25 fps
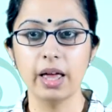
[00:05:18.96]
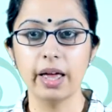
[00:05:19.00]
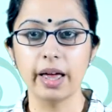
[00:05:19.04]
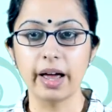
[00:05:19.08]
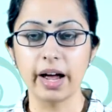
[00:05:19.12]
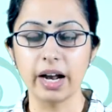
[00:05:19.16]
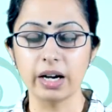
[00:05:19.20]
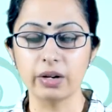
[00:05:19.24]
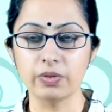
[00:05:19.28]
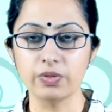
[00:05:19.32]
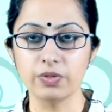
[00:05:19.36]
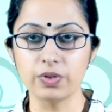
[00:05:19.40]

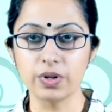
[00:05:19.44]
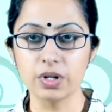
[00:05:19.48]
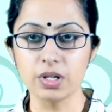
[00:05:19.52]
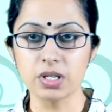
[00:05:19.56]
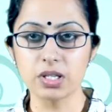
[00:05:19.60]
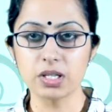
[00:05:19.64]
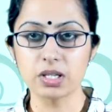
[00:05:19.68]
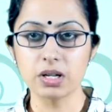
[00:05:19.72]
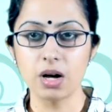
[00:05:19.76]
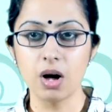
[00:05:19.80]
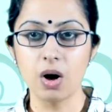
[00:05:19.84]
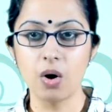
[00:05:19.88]
At
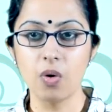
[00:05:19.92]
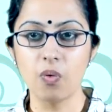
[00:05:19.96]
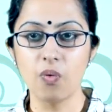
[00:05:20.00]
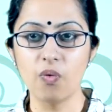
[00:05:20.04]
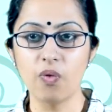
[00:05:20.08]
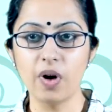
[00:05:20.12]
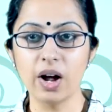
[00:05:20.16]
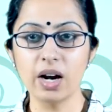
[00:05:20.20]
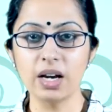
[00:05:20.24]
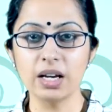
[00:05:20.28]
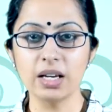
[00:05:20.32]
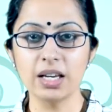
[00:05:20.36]
first,
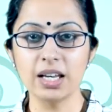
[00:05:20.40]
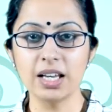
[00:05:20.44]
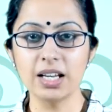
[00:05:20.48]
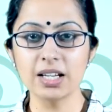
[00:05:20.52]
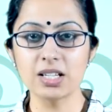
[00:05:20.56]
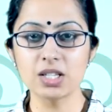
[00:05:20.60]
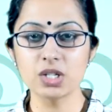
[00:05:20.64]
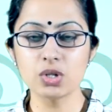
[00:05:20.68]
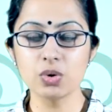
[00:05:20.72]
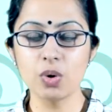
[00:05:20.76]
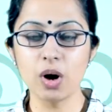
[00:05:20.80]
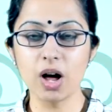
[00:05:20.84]
one
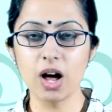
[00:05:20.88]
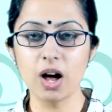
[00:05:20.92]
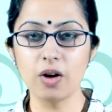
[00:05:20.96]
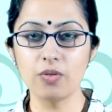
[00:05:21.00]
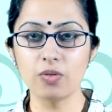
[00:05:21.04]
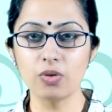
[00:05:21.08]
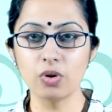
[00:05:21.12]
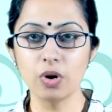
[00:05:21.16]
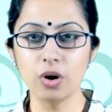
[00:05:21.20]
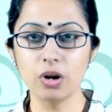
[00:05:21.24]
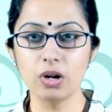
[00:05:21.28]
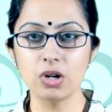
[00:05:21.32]
needs to have
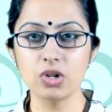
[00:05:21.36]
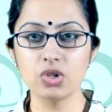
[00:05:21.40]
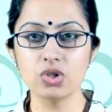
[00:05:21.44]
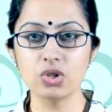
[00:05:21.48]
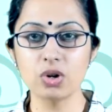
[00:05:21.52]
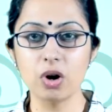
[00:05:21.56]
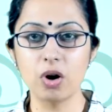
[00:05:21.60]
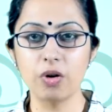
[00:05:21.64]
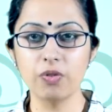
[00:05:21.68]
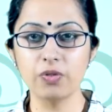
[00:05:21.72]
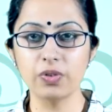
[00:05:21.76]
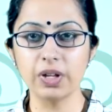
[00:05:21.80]
knowledge
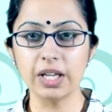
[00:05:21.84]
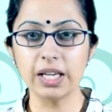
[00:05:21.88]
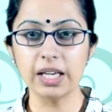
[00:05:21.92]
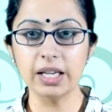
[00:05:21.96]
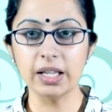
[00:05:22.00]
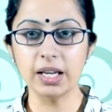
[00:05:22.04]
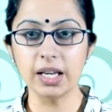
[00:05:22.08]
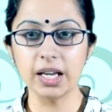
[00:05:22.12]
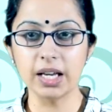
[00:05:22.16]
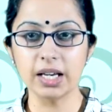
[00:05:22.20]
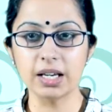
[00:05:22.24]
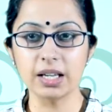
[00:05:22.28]
of
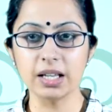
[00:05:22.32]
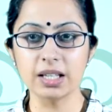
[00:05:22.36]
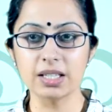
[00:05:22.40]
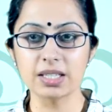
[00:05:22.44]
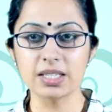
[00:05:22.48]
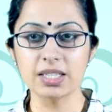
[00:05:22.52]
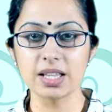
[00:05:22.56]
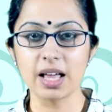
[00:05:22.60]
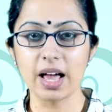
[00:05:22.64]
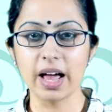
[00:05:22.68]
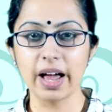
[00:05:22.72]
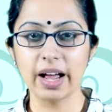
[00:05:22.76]
ingredients